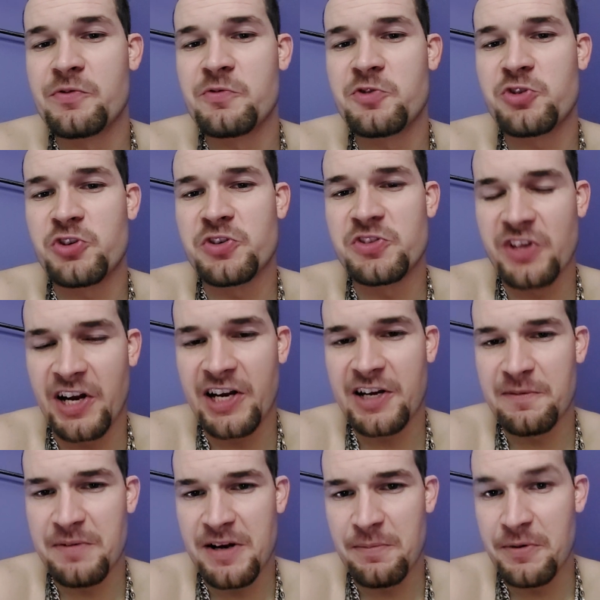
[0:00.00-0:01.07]
should talk
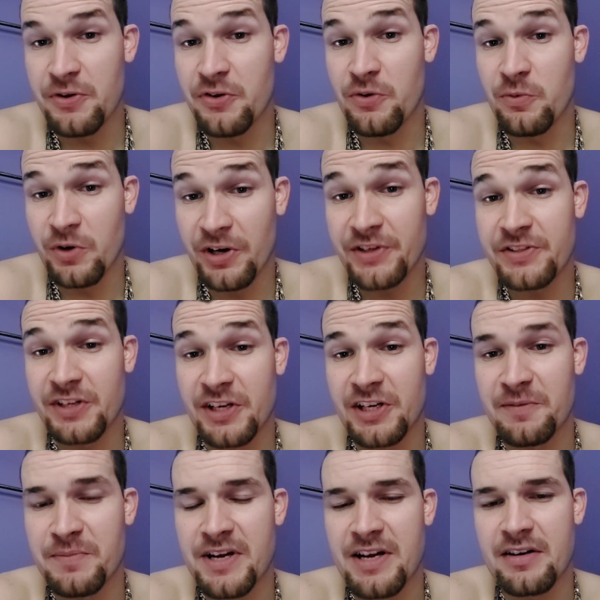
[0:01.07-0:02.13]
about but don't want to talk
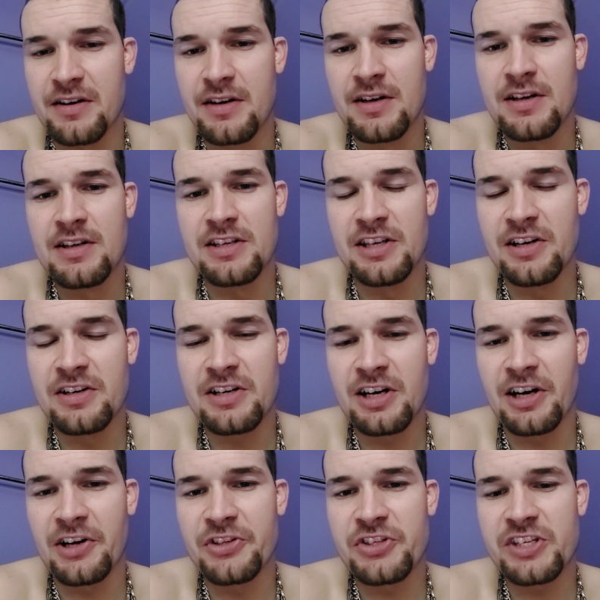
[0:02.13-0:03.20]
about. Young
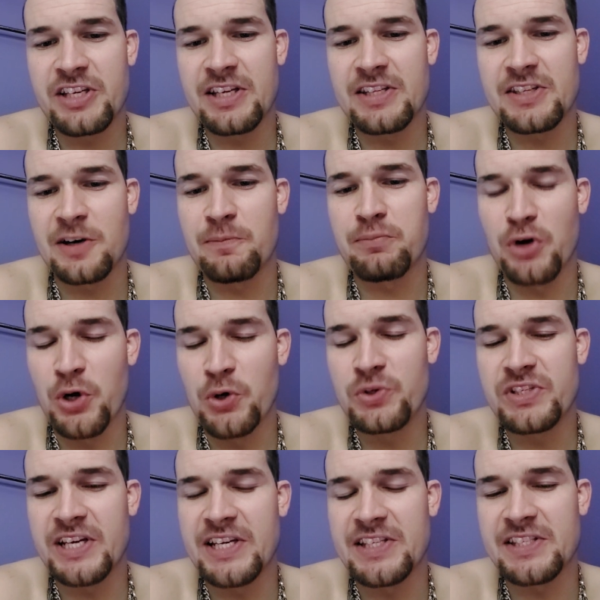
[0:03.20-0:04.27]
college kids are
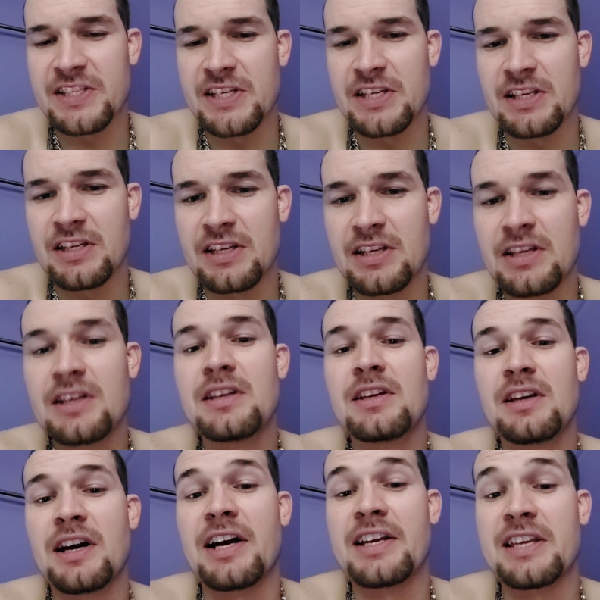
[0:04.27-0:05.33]
protesting
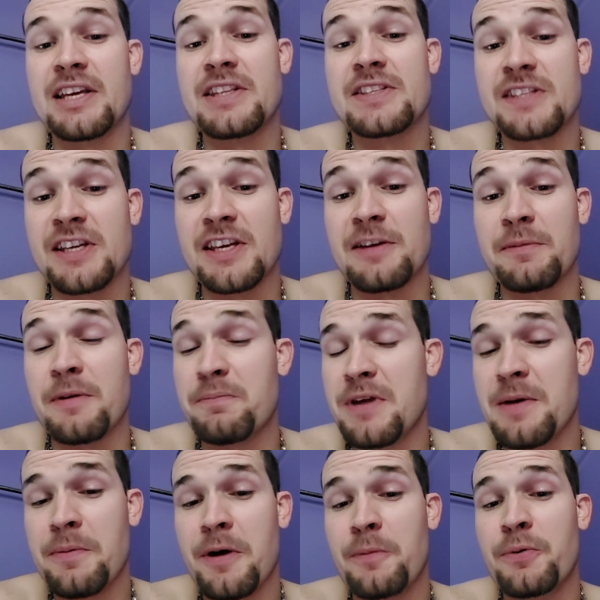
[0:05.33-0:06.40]
against him, and
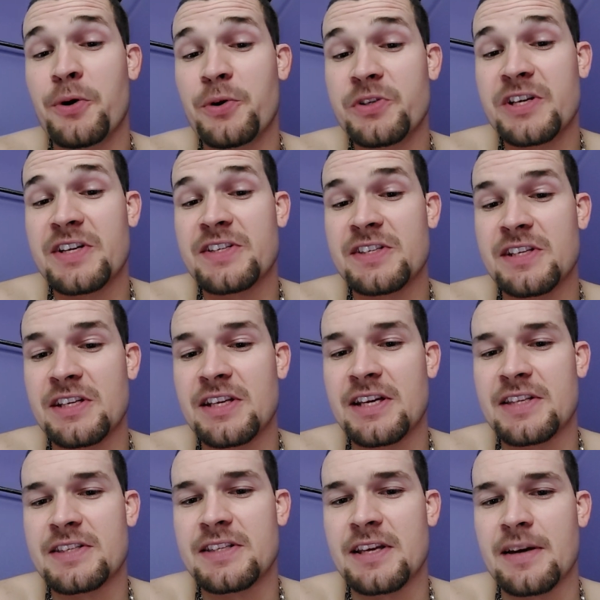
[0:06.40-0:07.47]
people are protesting
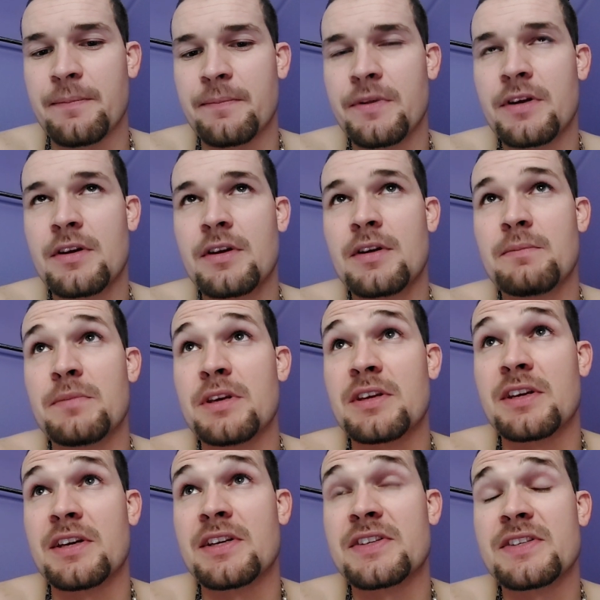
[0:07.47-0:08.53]
against them
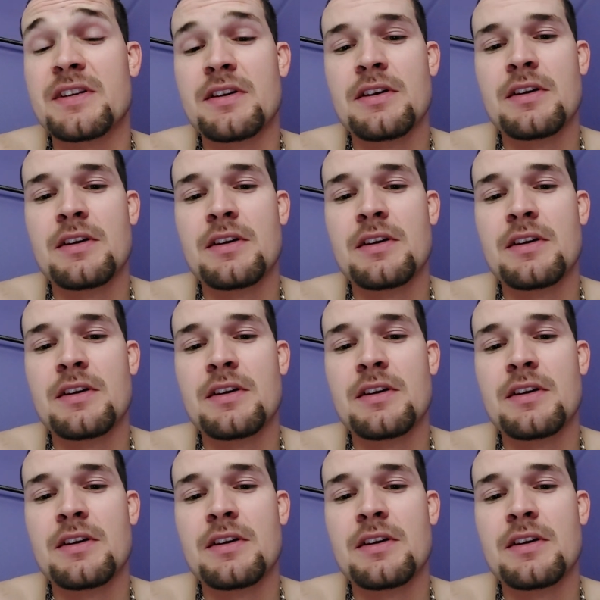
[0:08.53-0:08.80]
because